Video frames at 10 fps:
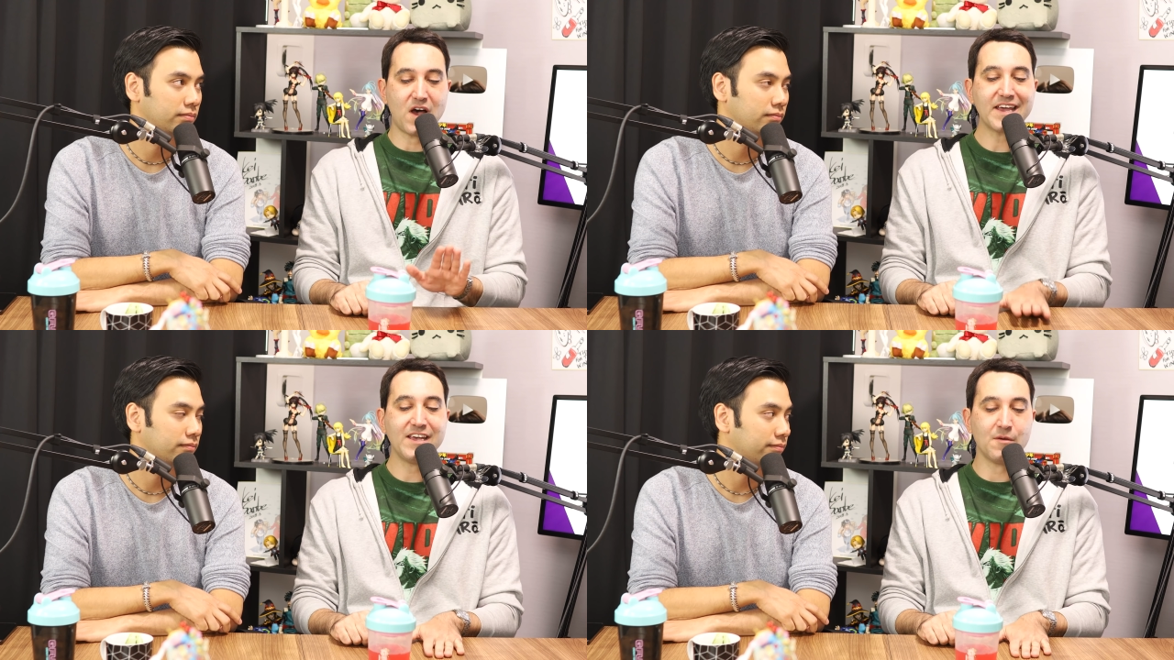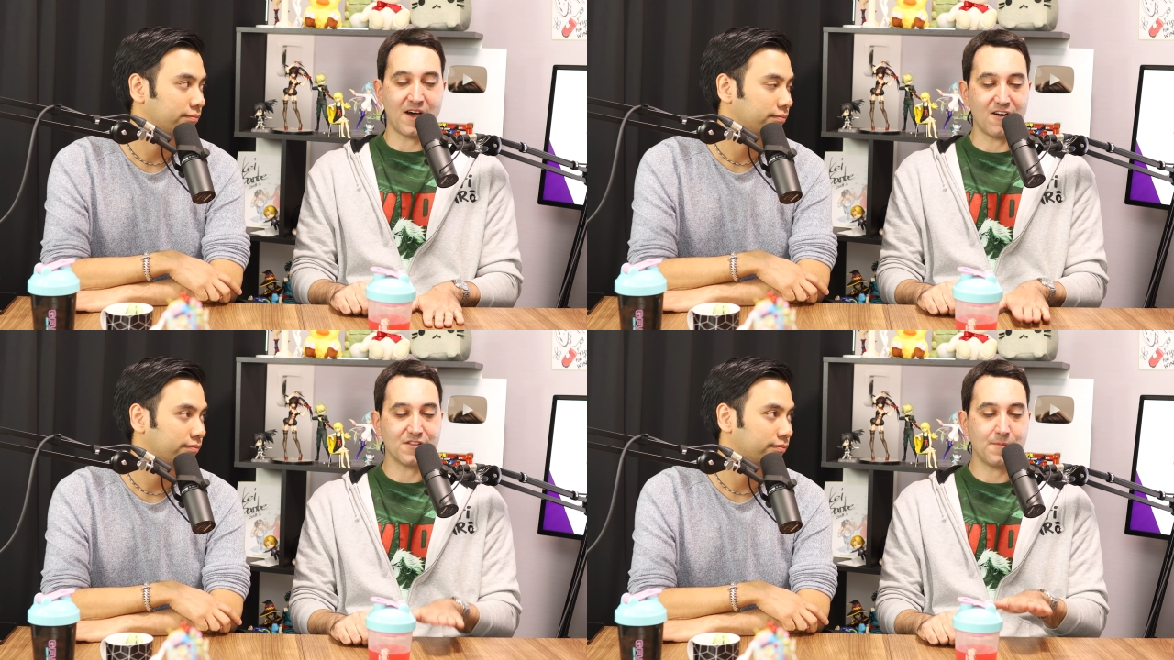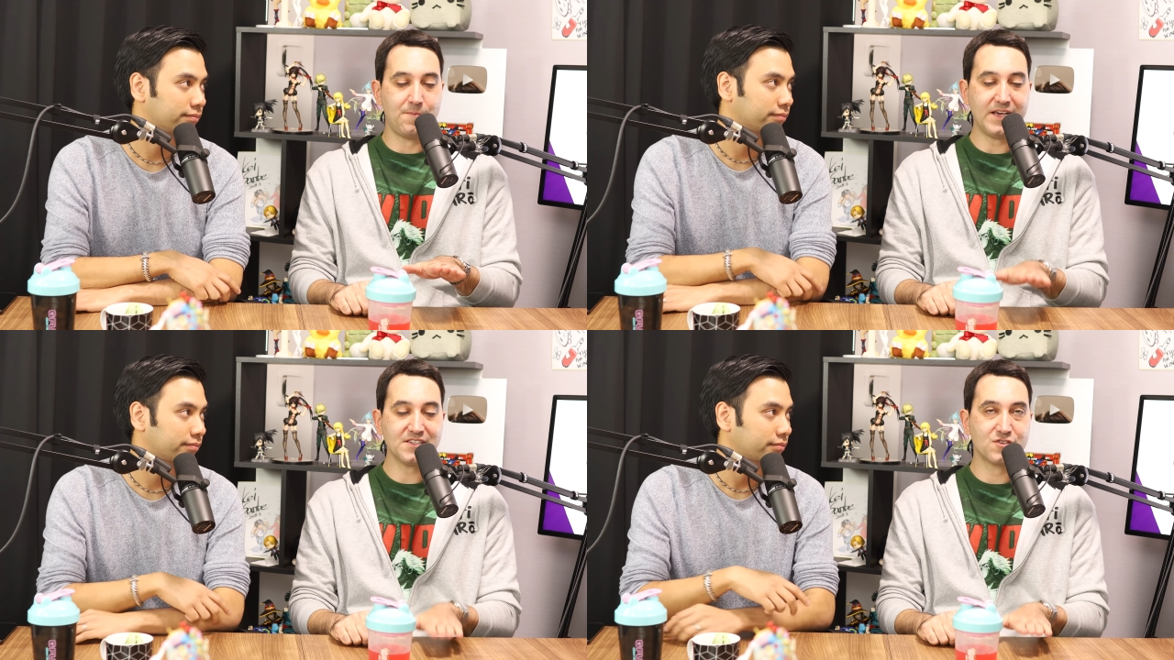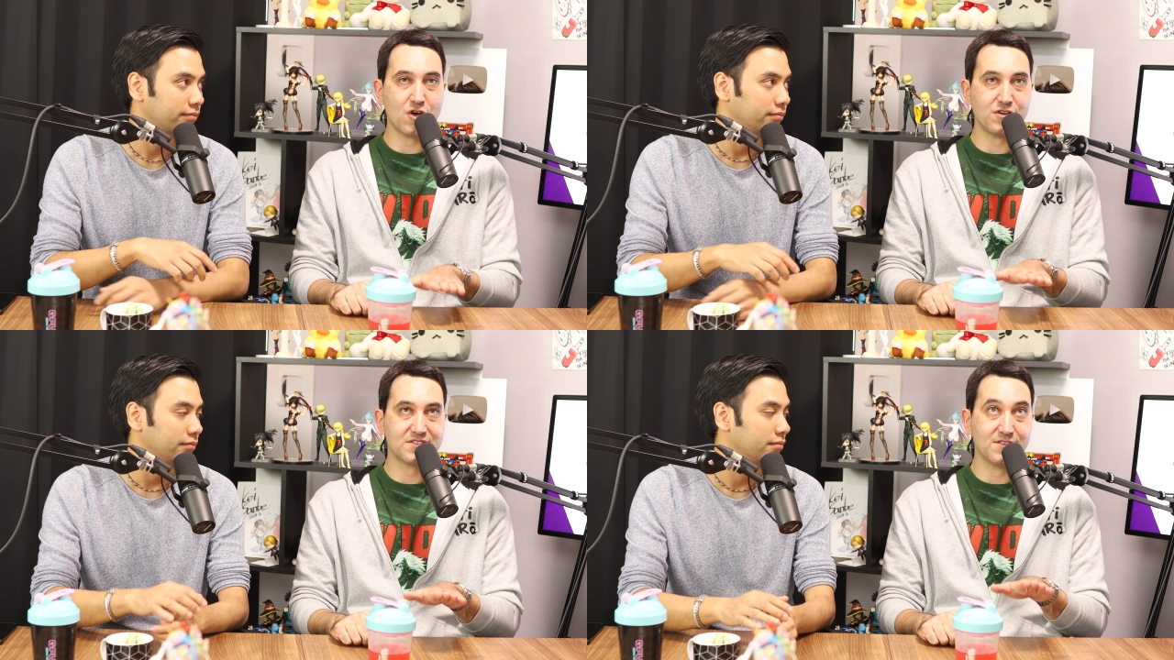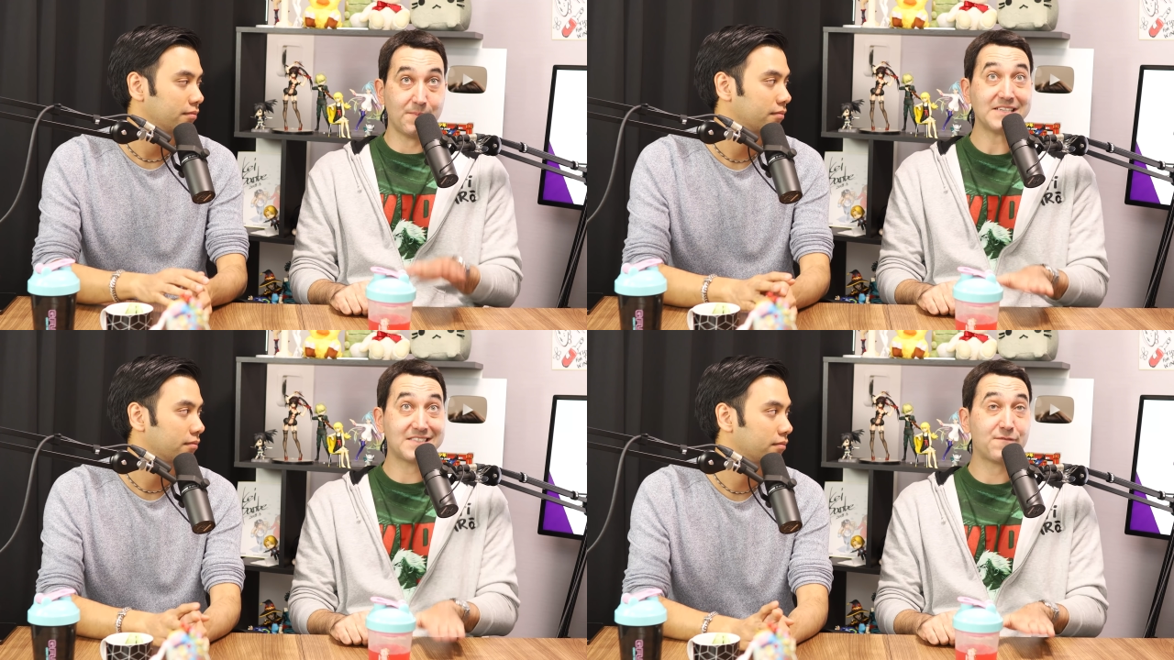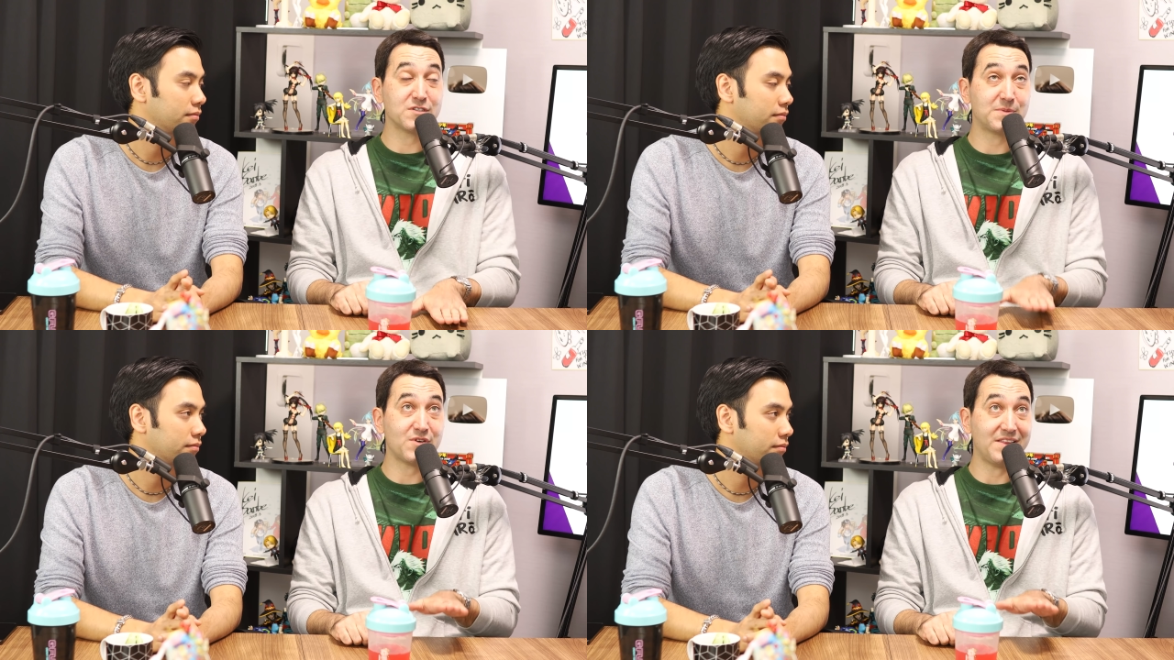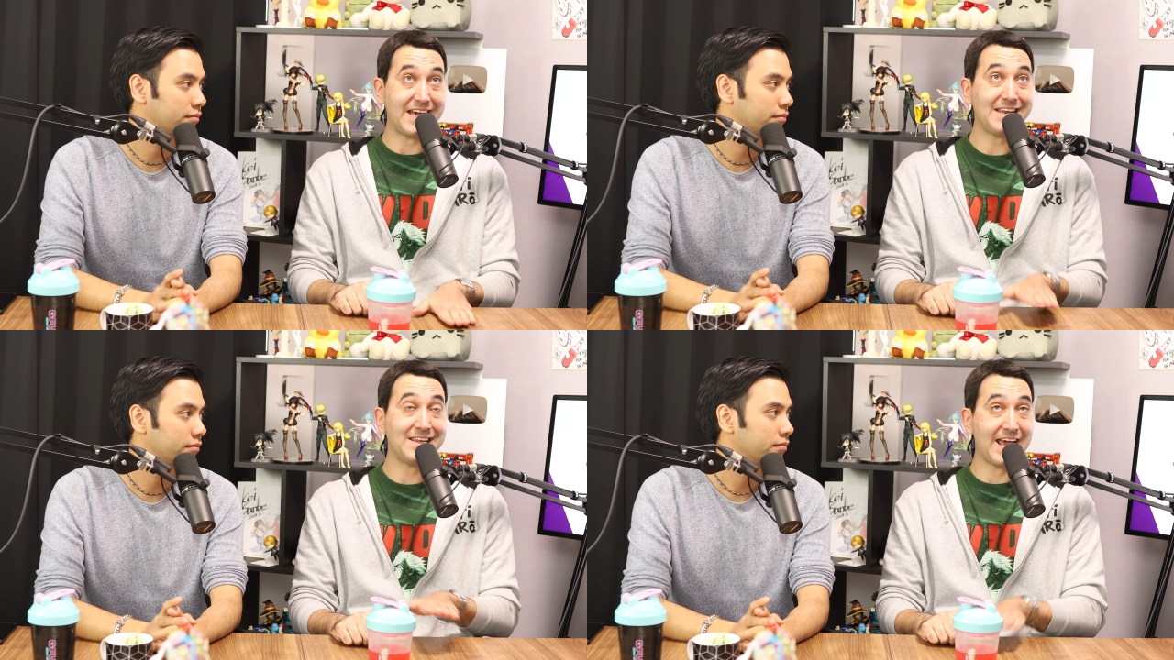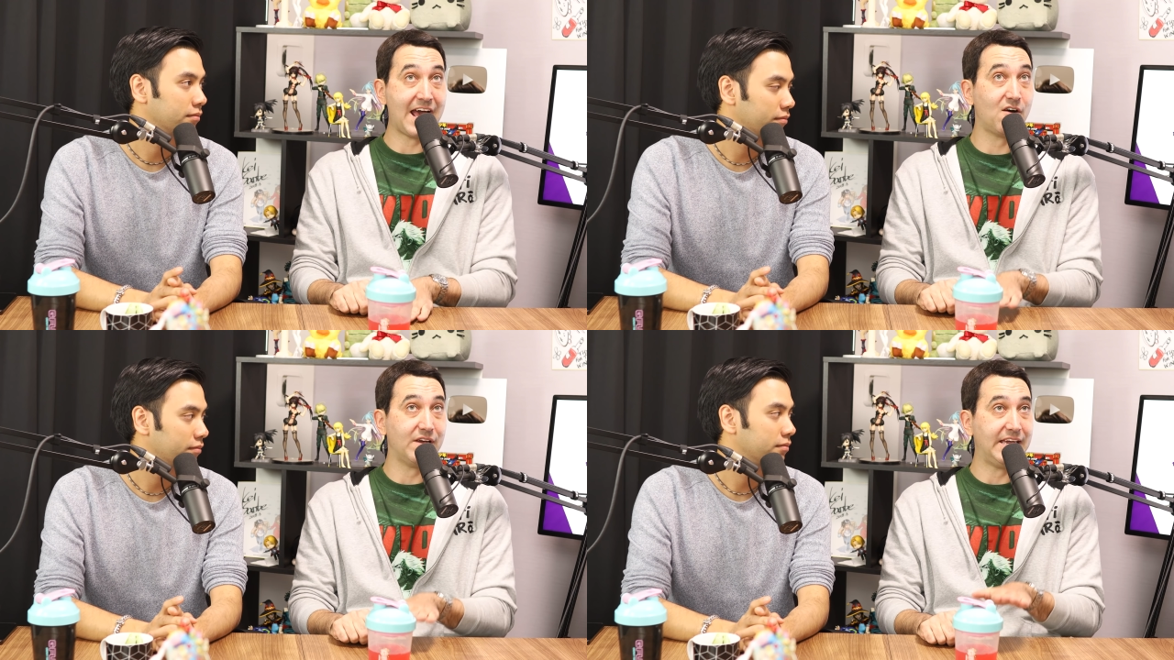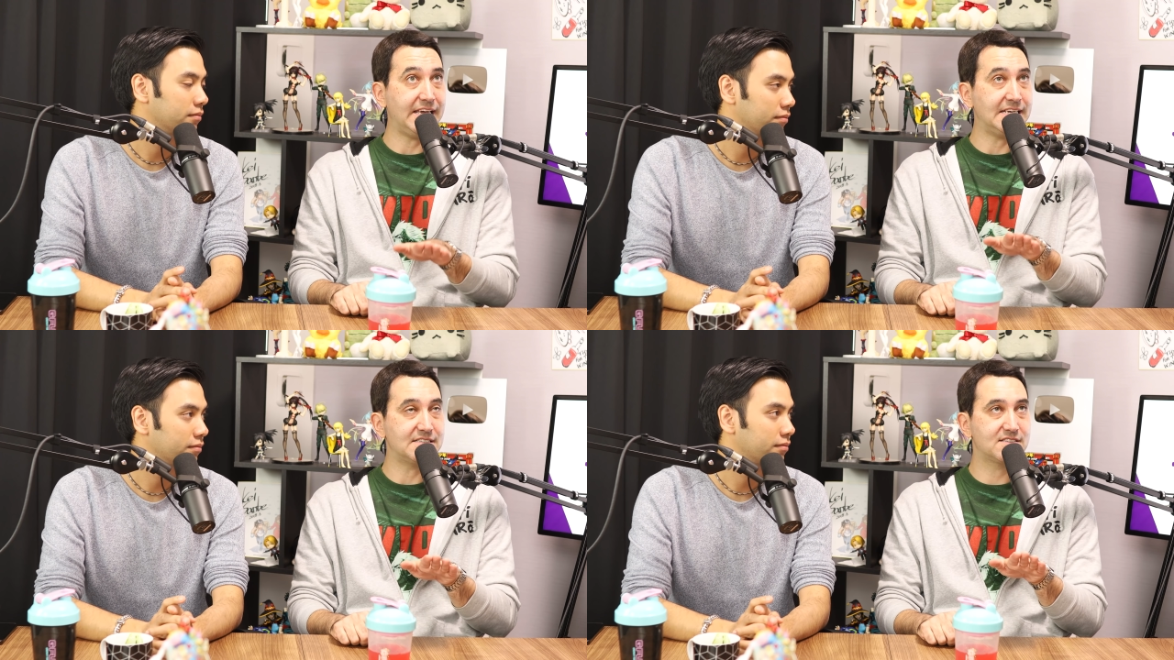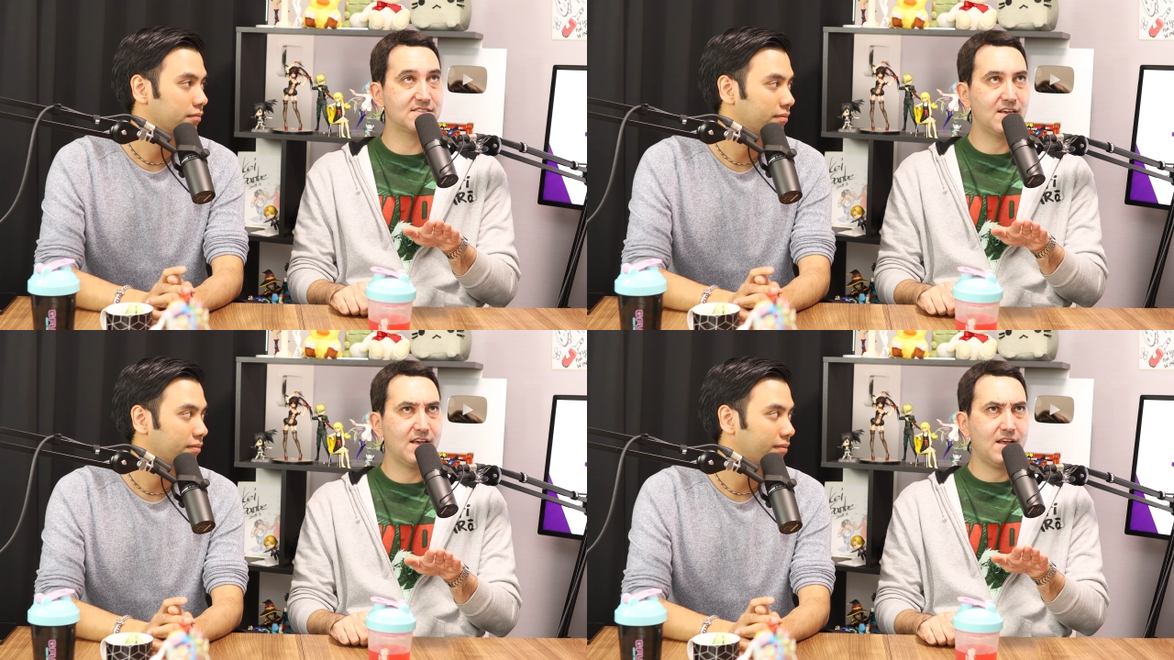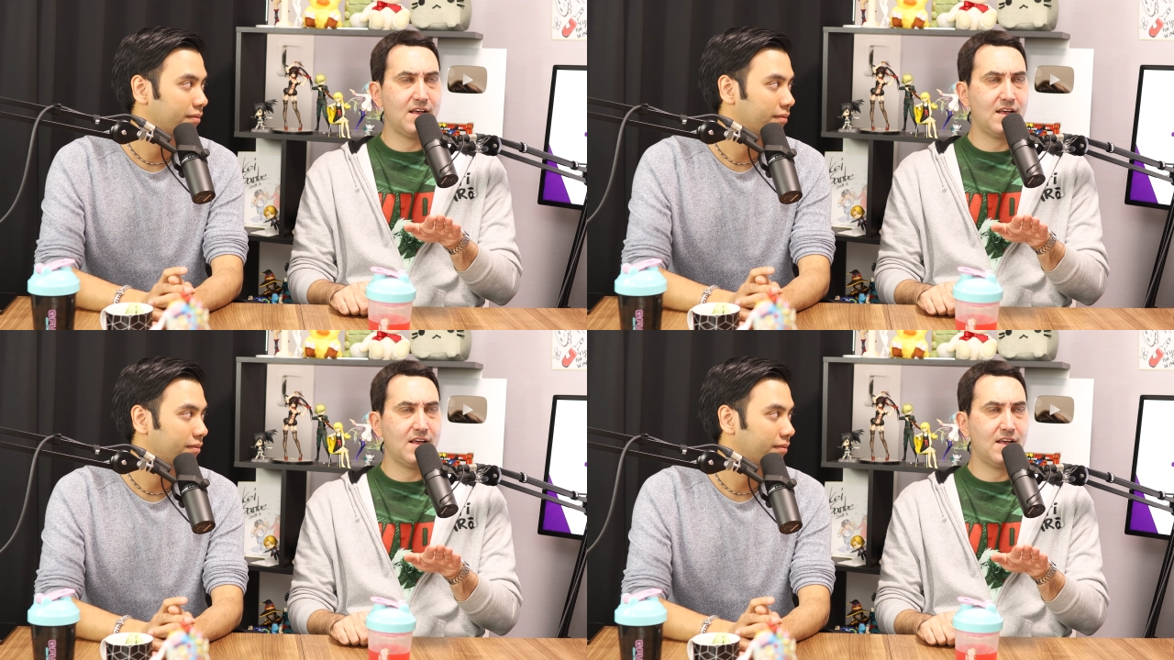Speaker 1: for Akihabara, the biggest notice, the biggest difference between then and now is